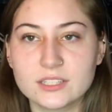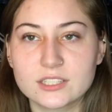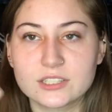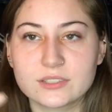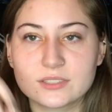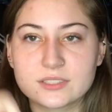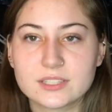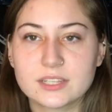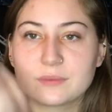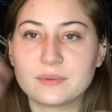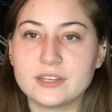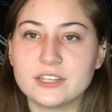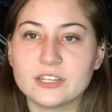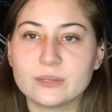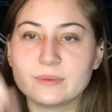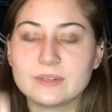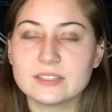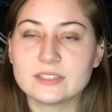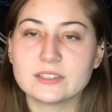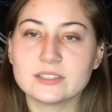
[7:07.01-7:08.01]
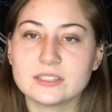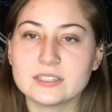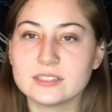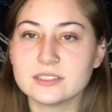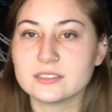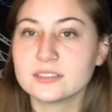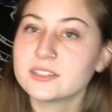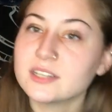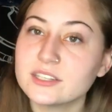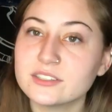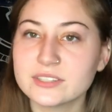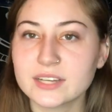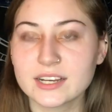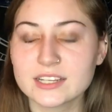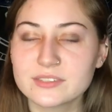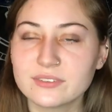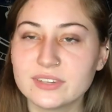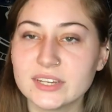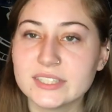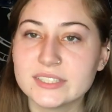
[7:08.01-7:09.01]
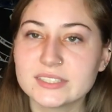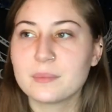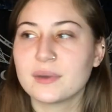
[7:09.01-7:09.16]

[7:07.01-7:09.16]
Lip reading: so it's like my earbuds are in Jack's face.